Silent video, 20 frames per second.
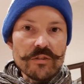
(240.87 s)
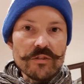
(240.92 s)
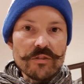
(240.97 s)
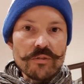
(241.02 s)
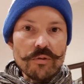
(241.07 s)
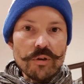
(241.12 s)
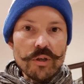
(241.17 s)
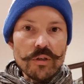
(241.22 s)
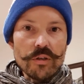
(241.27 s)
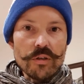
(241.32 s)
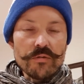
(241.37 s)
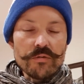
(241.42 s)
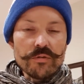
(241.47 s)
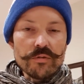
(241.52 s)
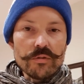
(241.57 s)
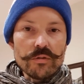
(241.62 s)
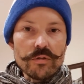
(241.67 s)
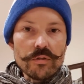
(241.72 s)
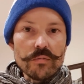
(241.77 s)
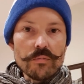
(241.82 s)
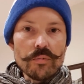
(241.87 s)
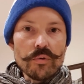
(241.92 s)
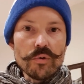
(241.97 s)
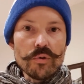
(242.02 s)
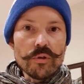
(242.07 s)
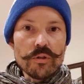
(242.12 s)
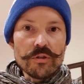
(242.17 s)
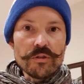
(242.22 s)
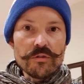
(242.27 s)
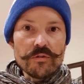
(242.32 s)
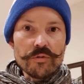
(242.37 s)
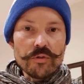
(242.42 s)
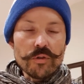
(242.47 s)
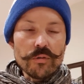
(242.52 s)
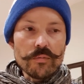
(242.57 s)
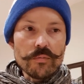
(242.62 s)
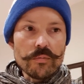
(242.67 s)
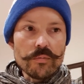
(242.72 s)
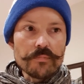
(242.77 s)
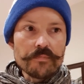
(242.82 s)
quite often emerge
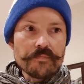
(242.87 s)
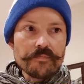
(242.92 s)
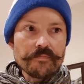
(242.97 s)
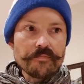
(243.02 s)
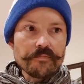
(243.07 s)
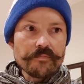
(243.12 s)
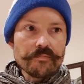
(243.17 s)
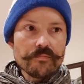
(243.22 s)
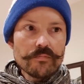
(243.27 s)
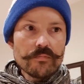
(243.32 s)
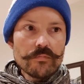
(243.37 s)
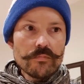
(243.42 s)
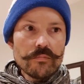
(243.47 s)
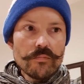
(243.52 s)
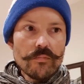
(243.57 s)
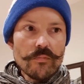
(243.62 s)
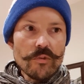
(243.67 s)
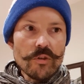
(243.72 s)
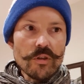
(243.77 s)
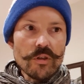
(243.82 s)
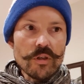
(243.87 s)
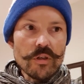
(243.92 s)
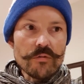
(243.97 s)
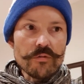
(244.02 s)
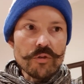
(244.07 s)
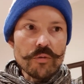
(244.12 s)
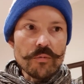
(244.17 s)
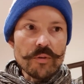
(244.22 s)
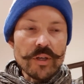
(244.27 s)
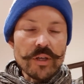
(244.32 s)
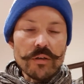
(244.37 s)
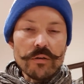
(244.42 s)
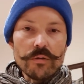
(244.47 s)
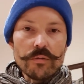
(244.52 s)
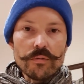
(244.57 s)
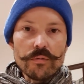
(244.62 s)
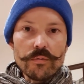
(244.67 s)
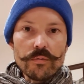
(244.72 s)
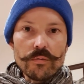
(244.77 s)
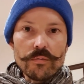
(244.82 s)
from
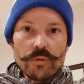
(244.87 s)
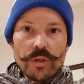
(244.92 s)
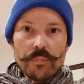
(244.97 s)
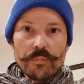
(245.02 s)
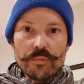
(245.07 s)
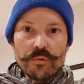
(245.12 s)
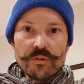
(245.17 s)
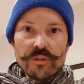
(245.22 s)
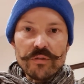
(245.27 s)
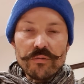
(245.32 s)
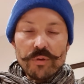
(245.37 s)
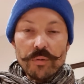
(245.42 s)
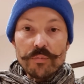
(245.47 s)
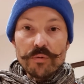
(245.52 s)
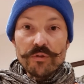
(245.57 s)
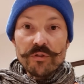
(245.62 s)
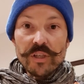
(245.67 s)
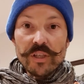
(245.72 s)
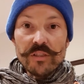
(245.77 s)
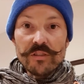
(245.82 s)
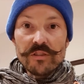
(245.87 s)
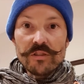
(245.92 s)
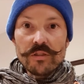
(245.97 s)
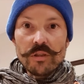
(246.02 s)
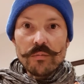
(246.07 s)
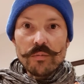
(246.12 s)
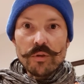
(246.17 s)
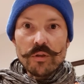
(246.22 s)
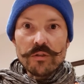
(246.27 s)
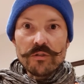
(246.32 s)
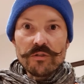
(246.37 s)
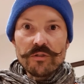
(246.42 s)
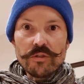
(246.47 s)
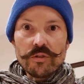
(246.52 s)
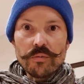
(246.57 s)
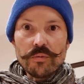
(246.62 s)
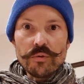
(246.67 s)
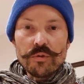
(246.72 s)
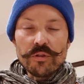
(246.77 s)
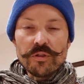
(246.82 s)
their reputation amongst
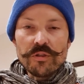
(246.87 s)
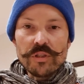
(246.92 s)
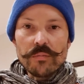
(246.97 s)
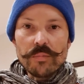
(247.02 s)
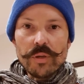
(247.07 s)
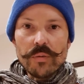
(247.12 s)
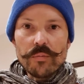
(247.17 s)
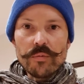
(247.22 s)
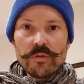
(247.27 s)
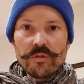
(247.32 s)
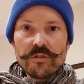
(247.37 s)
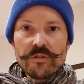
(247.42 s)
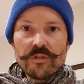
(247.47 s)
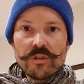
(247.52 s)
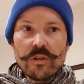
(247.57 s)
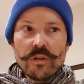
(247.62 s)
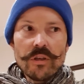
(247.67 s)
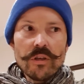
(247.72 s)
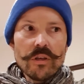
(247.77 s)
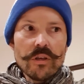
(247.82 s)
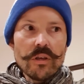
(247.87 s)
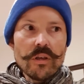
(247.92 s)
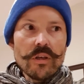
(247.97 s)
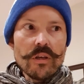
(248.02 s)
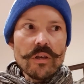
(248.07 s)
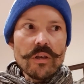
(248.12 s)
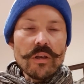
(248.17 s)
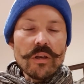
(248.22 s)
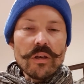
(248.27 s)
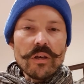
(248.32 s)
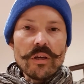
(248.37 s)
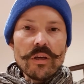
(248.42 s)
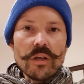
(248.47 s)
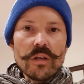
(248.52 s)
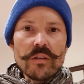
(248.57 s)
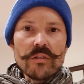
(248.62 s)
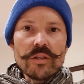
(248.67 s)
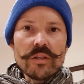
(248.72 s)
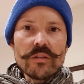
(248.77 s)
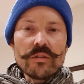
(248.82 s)
community members, and
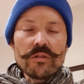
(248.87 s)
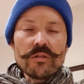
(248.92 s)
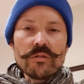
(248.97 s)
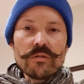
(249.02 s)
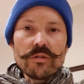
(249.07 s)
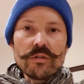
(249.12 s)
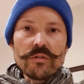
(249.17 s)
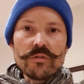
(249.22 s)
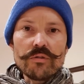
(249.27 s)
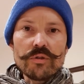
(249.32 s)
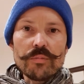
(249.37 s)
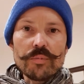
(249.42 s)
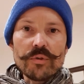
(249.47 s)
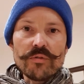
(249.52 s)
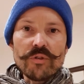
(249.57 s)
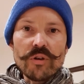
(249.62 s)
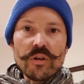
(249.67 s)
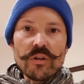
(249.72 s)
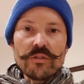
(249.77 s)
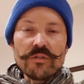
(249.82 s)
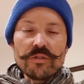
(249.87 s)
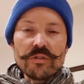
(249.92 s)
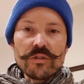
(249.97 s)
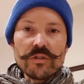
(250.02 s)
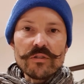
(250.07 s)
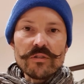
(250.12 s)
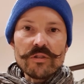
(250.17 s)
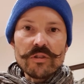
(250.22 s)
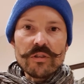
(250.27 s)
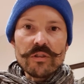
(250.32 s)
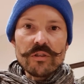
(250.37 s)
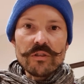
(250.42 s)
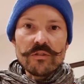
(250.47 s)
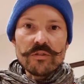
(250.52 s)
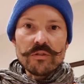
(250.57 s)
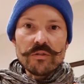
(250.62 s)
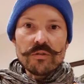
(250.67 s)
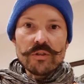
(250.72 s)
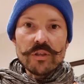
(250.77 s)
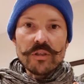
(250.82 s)
I think TripAdvisor is a
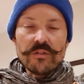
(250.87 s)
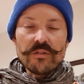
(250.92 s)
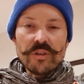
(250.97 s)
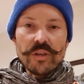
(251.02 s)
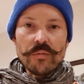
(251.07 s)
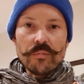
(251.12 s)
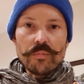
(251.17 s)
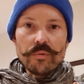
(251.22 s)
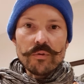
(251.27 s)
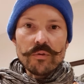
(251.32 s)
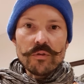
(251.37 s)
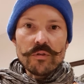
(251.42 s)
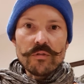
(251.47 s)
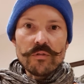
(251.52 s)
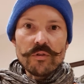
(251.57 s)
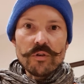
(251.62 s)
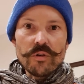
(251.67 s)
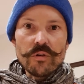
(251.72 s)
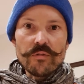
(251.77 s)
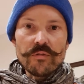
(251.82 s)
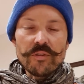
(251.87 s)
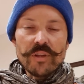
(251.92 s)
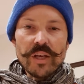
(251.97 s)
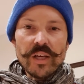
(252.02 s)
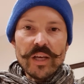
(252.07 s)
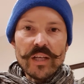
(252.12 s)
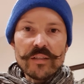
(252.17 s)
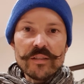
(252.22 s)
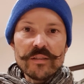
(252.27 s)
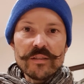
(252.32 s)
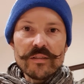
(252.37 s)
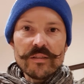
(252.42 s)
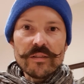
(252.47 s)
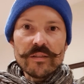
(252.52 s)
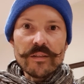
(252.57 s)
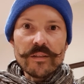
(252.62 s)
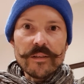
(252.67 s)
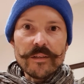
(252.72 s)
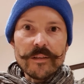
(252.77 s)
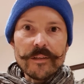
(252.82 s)
good example of that
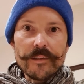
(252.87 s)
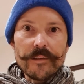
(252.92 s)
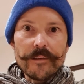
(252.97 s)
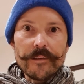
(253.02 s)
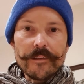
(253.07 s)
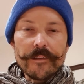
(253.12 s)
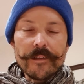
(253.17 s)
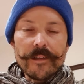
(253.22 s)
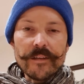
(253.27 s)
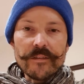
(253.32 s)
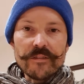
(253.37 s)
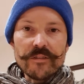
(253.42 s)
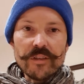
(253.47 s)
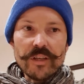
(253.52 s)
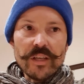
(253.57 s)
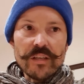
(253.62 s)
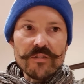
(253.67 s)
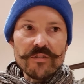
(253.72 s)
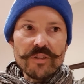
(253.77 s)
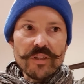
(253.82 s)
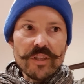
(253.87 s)
as